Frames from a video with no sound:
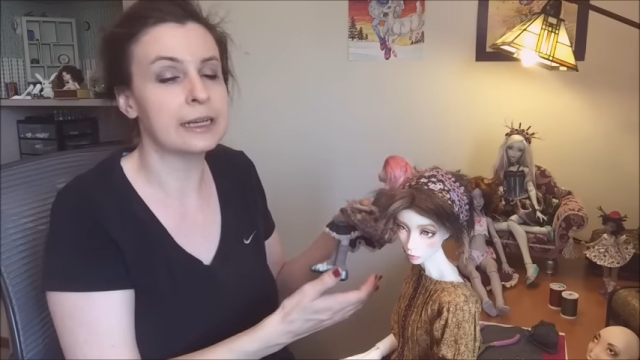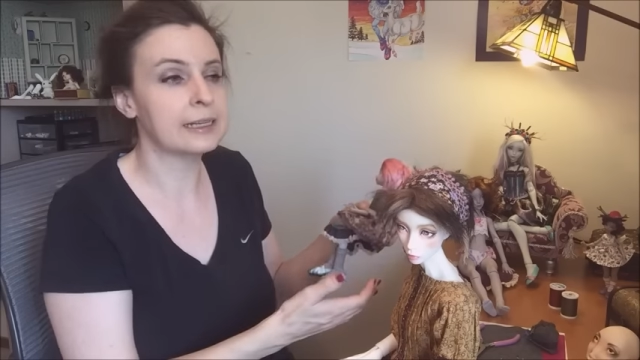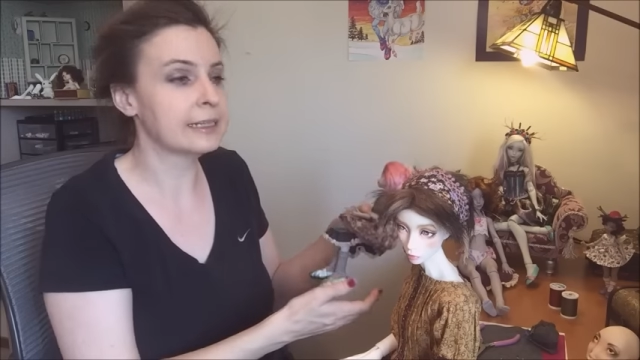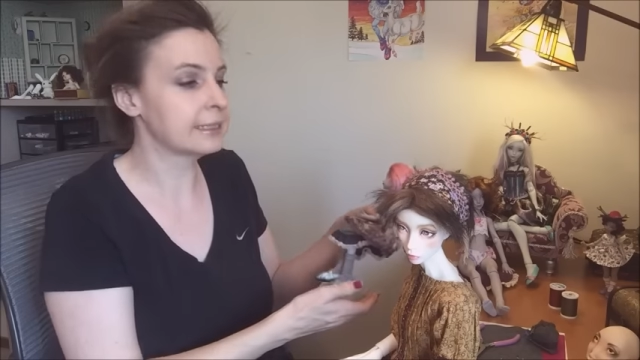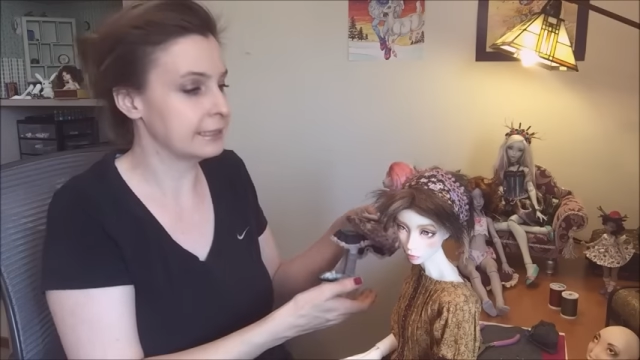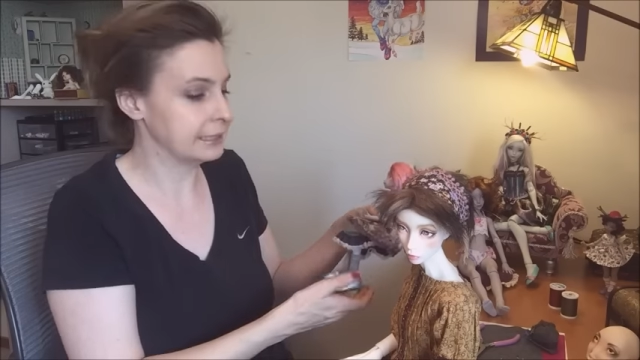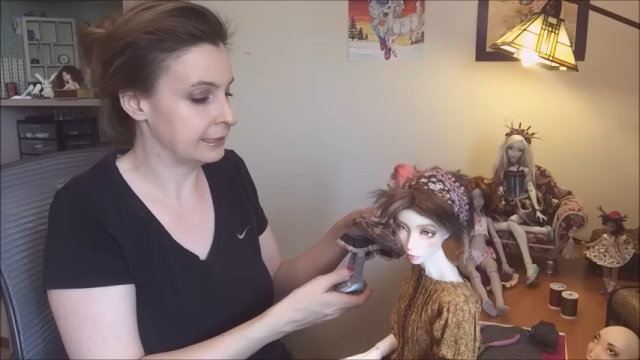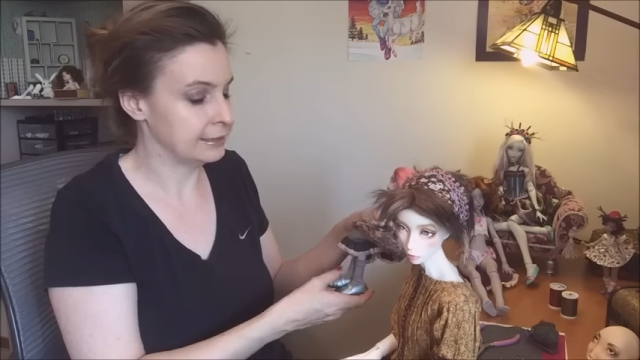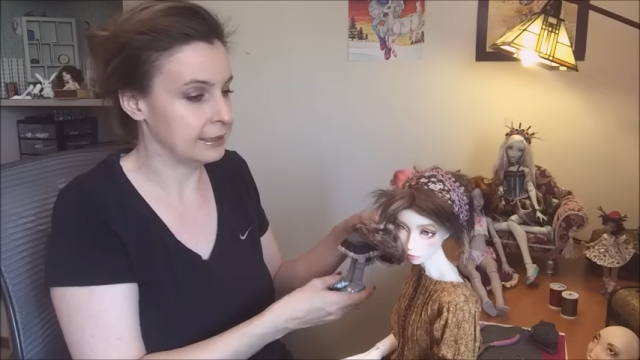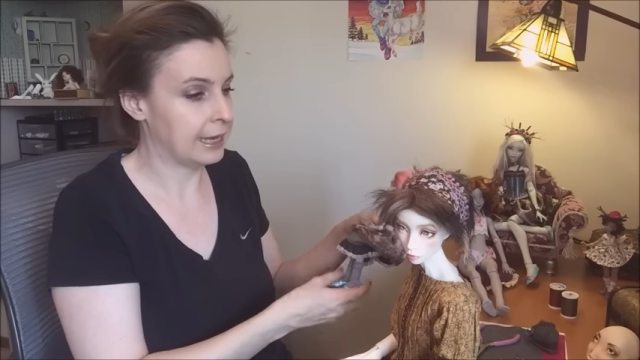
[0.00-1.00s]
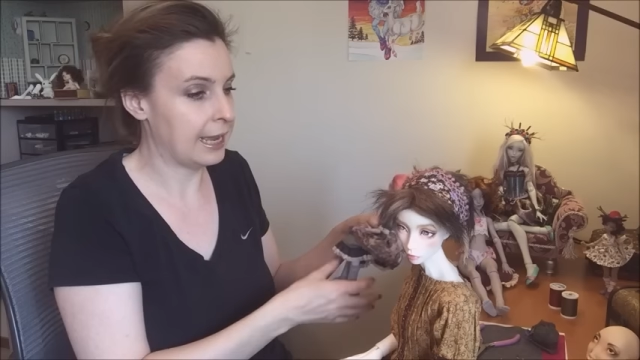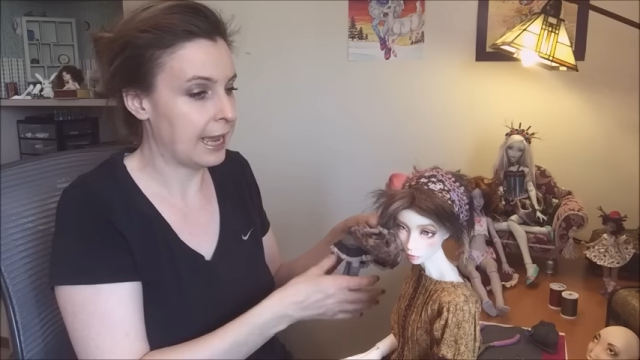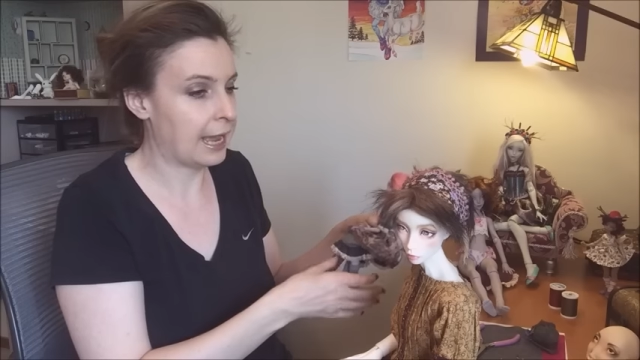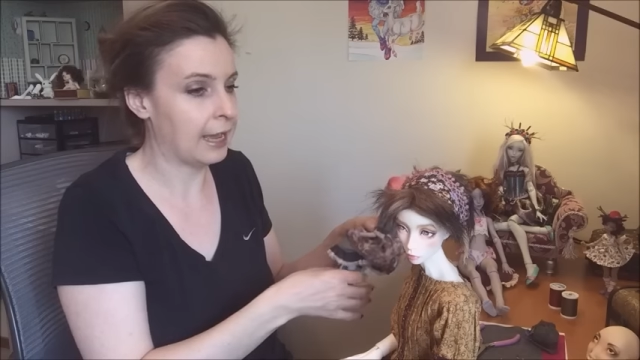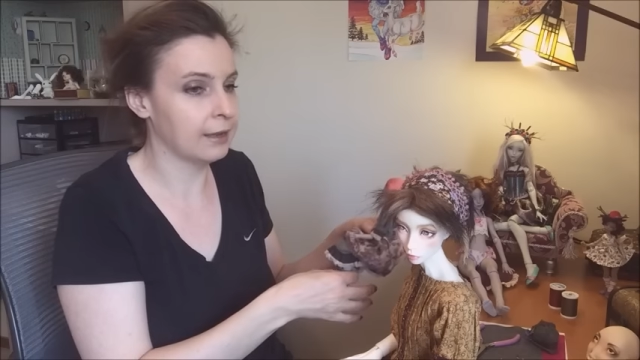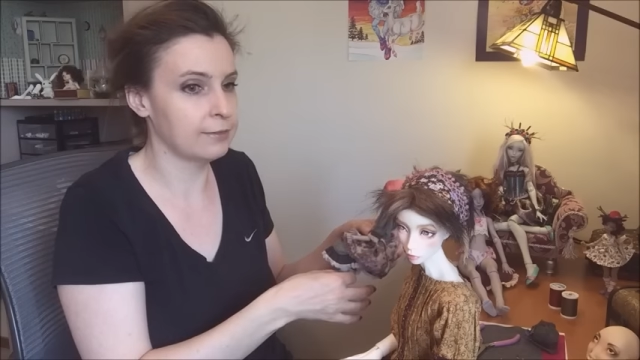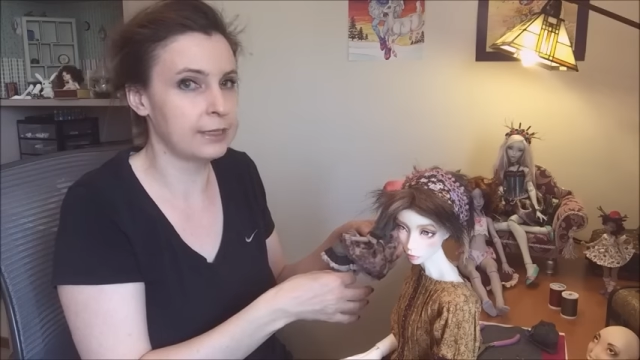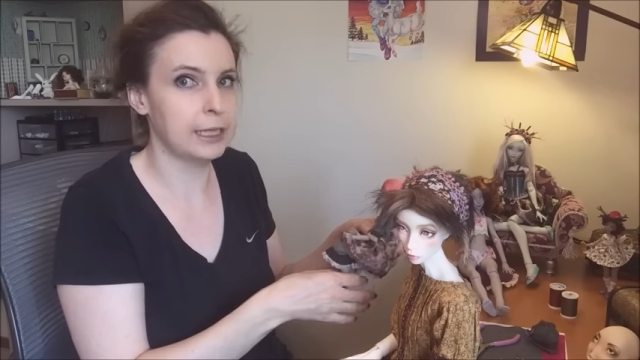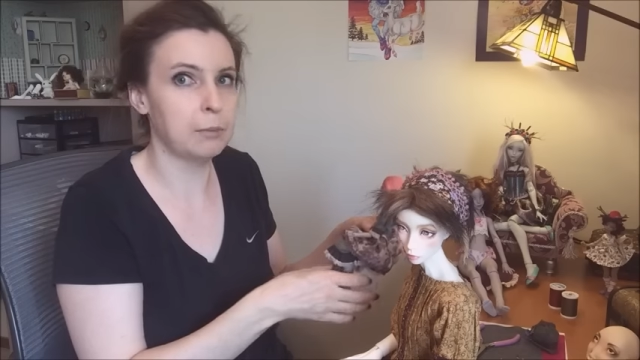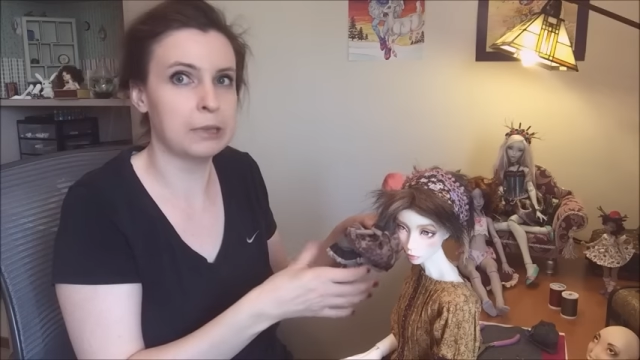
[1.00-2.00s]
I
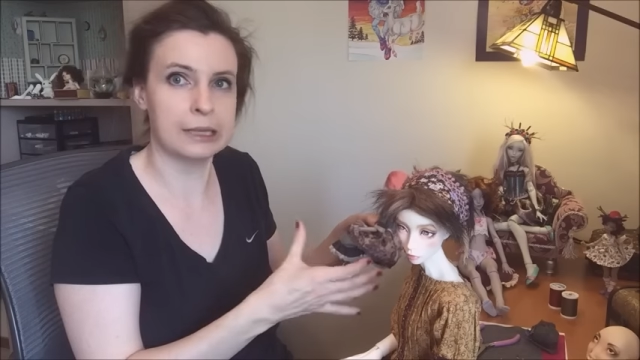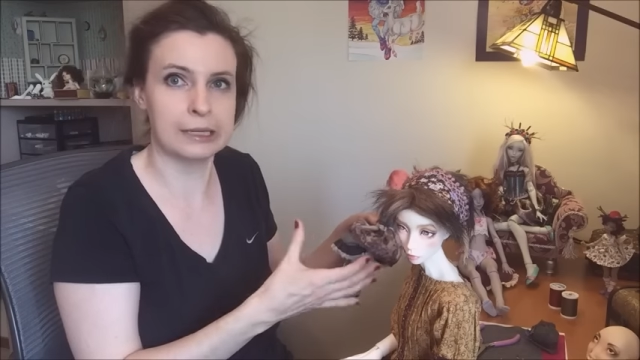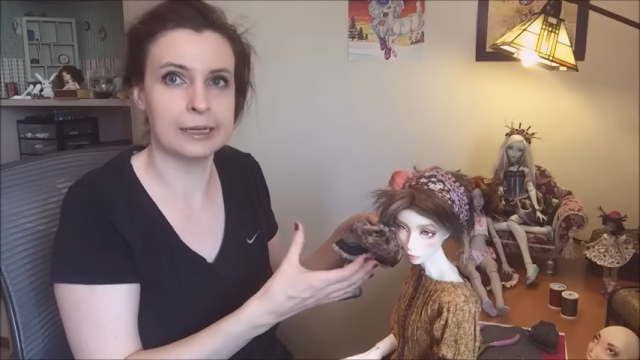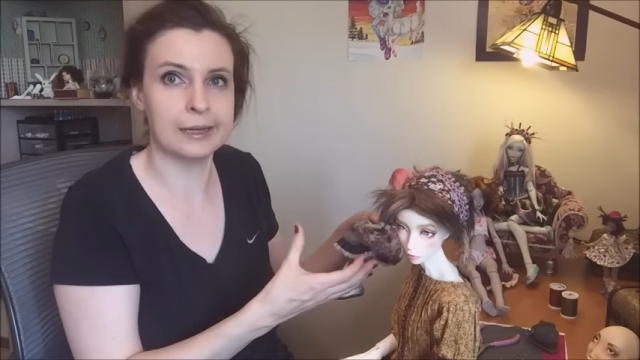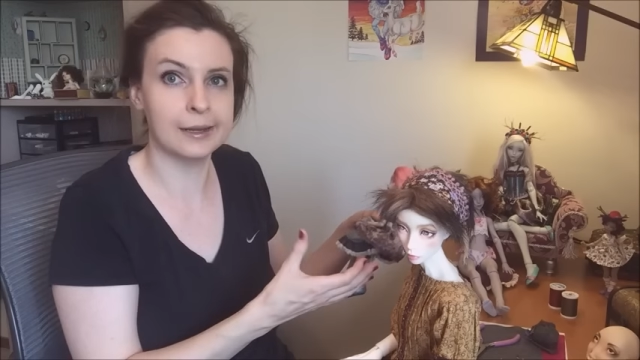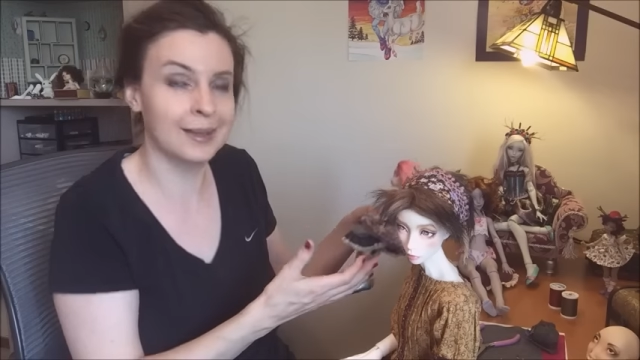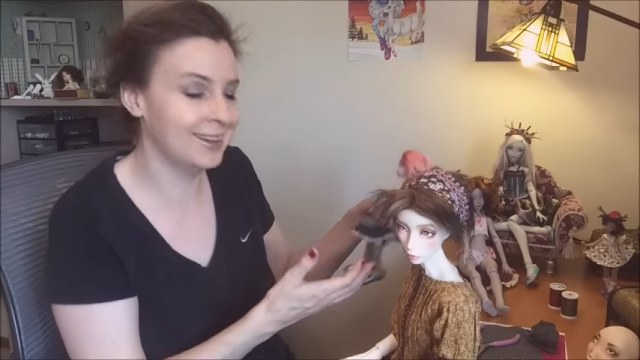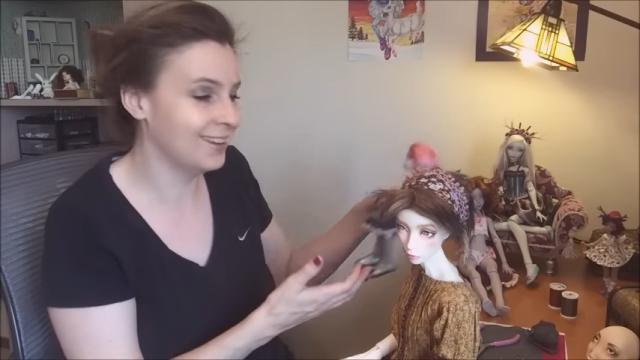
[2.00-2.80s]
have the ability.